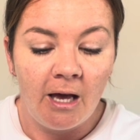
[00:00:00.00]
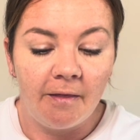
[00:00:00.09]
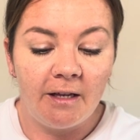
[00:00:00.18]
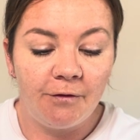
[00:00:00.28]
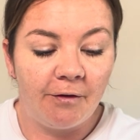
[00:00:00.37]

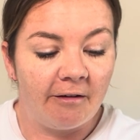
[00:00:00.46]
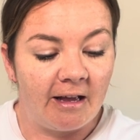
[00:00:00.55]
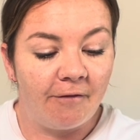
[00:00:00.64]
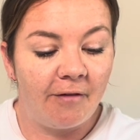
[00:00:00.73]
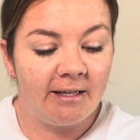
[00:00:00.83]
This theory
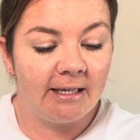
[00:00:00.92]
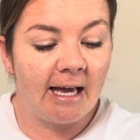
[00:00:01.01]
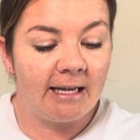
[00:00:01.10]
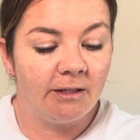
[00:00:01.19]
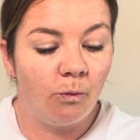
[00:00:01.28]

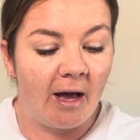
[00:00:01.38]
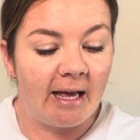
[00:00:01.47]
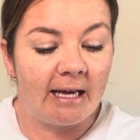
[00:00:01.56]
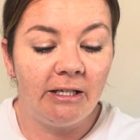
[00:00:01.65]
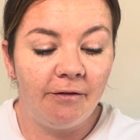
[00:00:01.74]
investigates the way
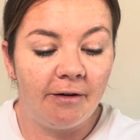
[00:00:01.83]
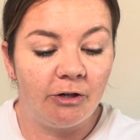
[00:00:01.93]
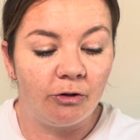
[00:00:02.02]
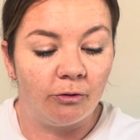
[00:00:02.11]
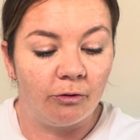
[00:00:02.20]

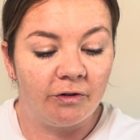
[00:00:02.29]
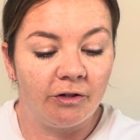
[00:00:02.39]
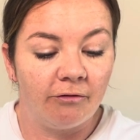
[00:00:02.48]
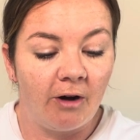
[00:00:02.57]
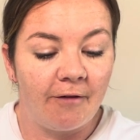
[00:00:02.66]
individuals
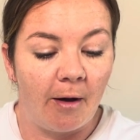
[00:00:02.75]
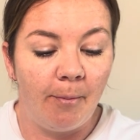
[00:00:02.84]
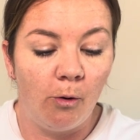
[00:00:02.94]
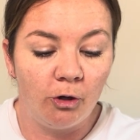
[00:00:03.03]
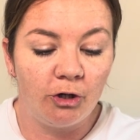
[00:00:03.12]
derive a
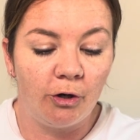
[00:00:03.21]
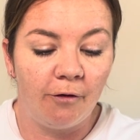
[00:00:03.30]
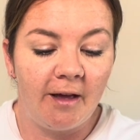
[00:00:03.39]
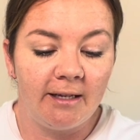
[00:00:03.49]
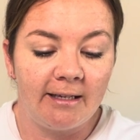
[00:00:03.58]
portion of
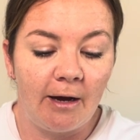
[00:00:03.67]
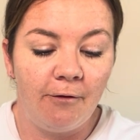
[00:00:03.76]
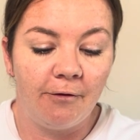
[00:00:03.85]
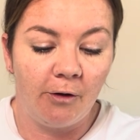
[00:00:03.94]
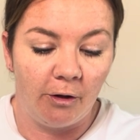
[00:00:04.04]
their
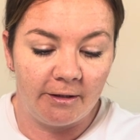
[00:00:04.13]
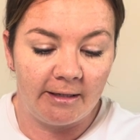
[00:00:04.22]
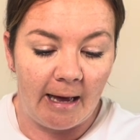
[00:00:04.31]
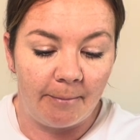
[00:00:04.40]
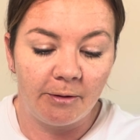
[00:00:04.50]

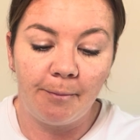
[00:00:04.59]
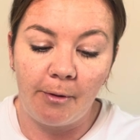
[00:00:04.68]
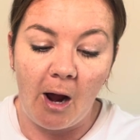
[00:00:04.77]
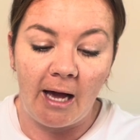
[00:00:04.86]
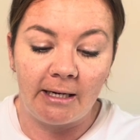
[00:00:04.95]
self-concept,
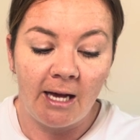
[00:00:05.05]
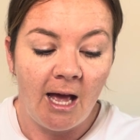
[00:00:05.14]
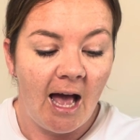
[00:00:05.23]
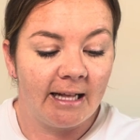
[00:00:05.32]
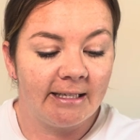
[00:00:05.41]
pride,
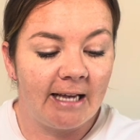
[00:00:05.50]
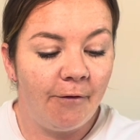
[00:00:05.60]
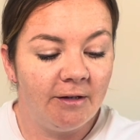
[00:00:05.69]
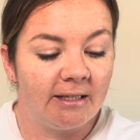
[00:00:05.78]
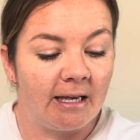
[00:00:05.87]
and
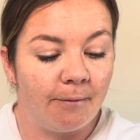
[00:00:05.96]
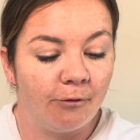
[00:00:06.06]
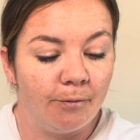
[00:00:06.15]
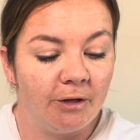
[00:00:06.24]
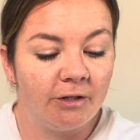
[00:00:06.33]
self-esteem
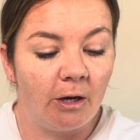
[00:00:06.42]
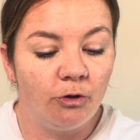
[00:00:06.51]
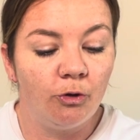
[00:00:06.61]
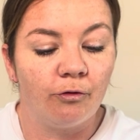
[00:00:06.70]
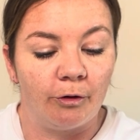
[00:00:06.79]
from the
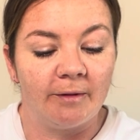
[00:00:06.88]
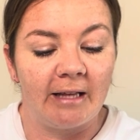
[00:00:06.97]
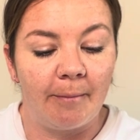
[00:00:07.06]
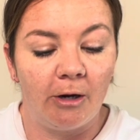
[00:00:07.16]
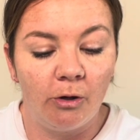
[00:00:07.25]
social groups
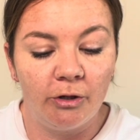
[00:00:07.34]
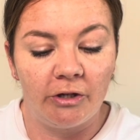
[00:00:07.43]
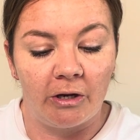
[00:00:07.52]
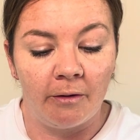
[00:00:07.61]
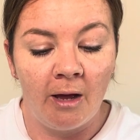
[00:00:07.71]
they belong
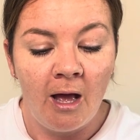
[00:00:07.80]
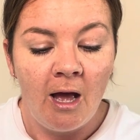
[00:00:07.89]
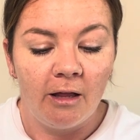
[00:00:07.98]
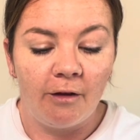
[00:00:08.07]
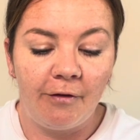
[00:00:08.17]
to.
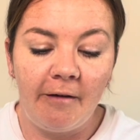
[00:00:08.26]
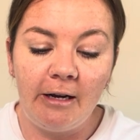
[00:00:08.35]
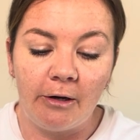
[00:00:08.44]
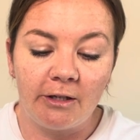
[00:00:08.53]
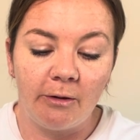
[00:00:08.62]
The theory
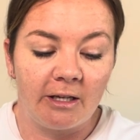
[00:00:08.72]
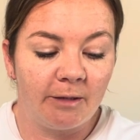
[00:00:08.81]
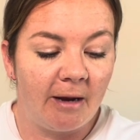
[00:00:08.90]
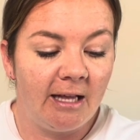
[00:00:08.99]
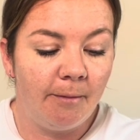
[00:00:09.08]
looks to
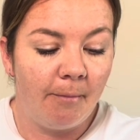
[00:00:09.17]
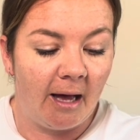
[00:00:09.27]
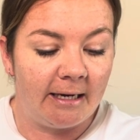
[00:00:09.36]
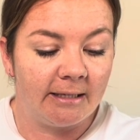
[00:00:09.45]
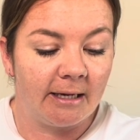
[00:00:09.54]
explain the
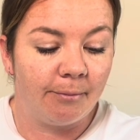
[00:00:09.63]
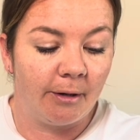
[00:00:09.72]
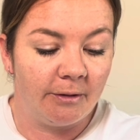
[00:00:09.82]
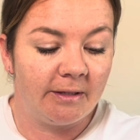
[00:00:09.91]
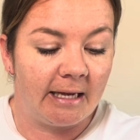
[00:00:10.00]
mind
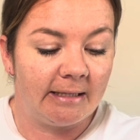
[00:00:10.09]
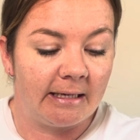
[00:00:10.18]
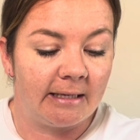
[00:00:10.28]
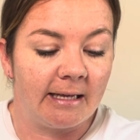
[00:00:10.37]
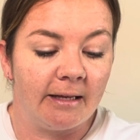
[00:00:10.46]

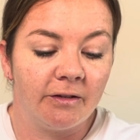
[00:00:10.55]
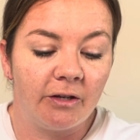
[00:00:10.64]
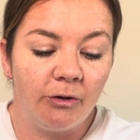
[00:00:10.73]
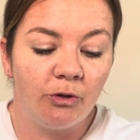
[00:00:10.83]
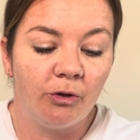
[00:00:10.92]
processes and
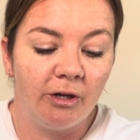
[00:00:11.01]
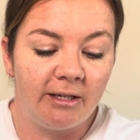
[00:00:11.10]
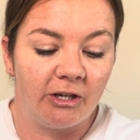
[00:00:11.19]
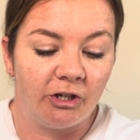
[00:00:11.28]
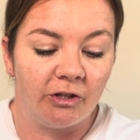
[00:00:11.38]
social
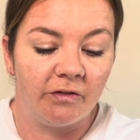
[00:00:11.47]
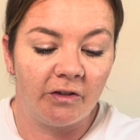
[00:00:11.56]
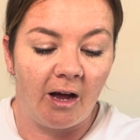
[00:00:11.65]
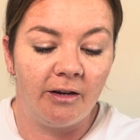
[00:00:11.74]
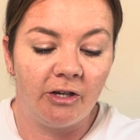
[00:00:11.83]
conditions
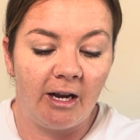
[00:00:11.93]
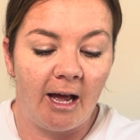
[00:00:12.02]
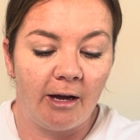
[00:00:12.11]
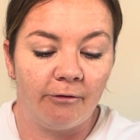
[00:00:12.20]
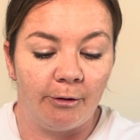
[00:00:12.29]

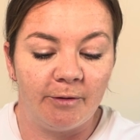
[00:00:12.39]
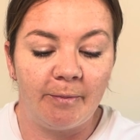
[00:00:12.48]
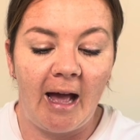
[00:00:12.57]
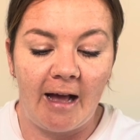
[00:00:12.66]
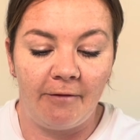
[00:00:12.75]
underlying groups'
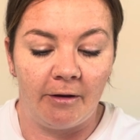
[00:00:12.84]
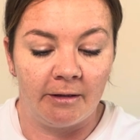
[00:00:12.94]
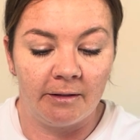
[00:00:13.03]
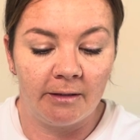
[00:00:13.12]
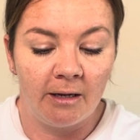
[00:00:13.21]

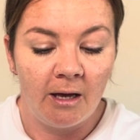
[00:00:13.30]
behaviours,